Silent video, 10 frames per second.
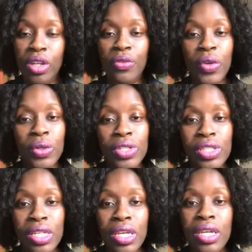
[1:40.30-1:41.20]

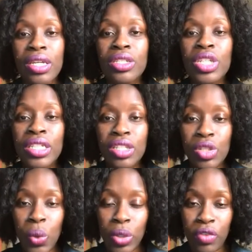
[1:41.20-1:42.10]
First, check the
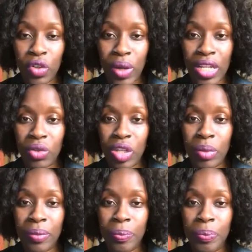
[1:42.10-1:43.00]
tone of your grant
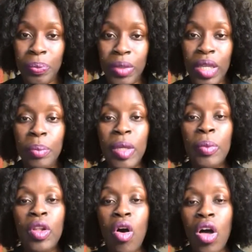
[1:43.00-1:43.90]
agreement.
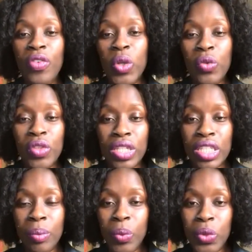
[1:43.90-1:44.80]
People often overlook
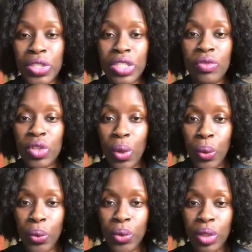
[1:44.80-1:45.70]
the importance of
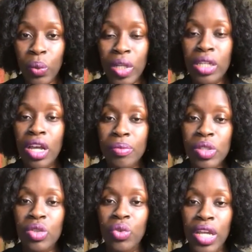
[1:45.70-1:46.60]
tone when it comes
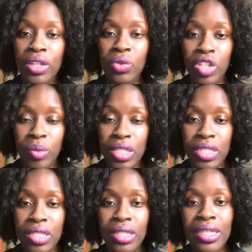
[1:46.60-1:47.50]
to grant
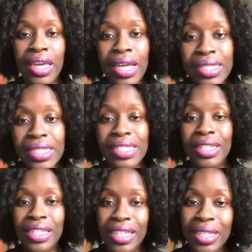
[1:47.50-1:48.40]
agreements. Yes, it's a
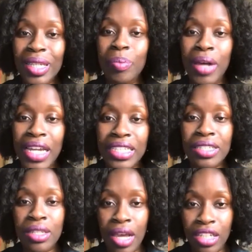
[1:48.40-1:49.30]
legally
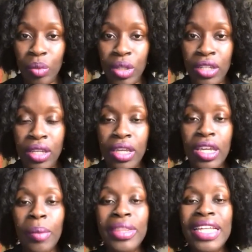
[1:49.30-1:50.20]
binding document,
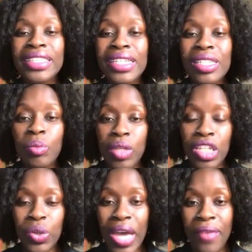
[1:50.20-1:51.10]
but that doesn't
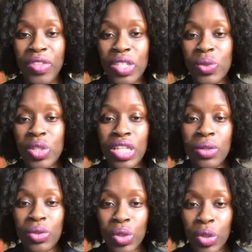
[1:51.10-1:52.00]
mean you have to use
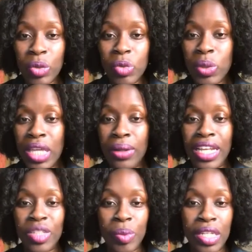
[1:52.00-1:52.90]
legal terms without
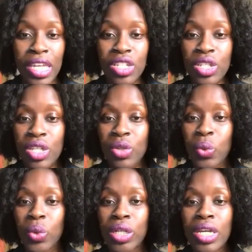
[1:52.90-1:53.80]
explanation
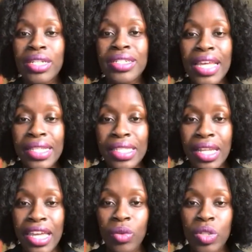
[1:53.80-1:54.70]
or dense
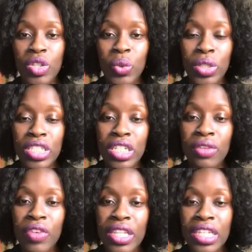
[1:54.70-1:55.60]
language in order to
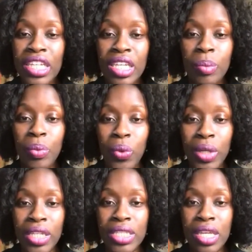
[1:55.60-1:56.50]
convey the key
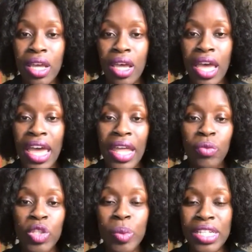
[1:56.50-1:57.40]
points and
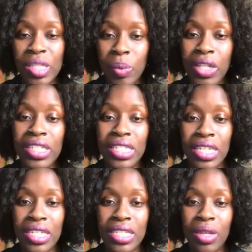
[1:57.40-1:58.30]

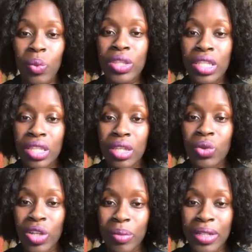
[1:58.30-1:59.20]
responsibilities within the
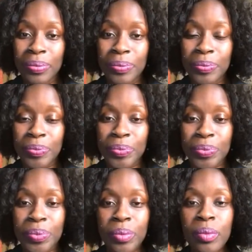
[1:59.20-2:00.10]
agreement.
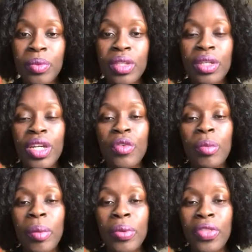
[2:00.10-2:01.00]

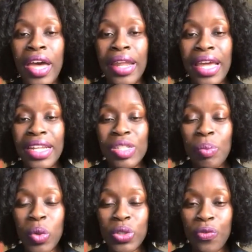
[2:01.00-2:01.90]
Remember that at its
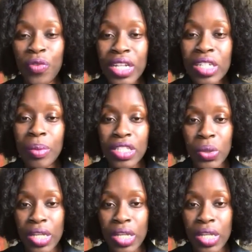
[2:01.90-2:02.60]
most fundamental